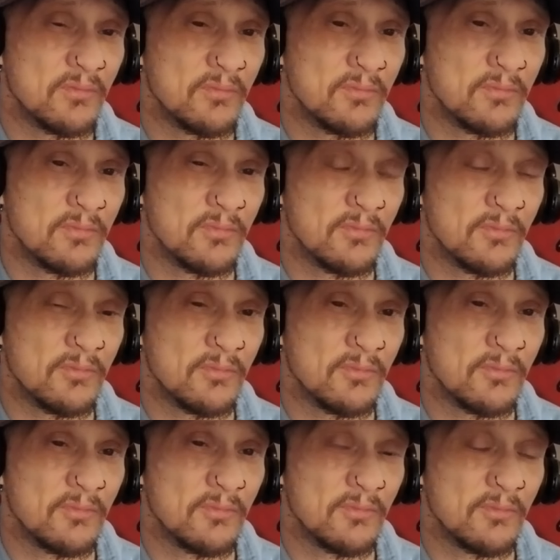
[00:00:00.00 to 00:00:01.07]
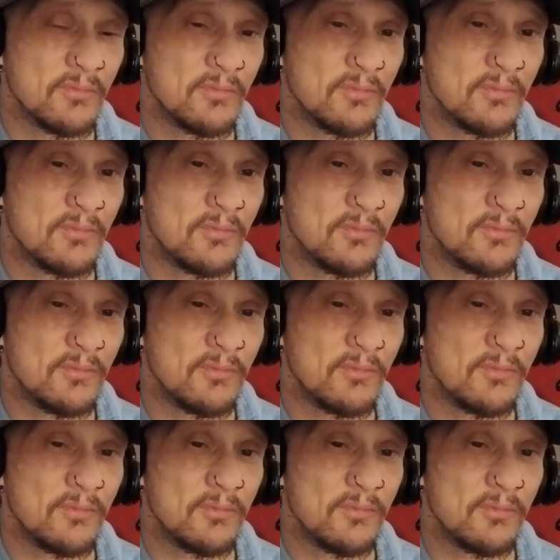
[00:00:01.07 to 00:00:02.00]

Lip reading: (silence)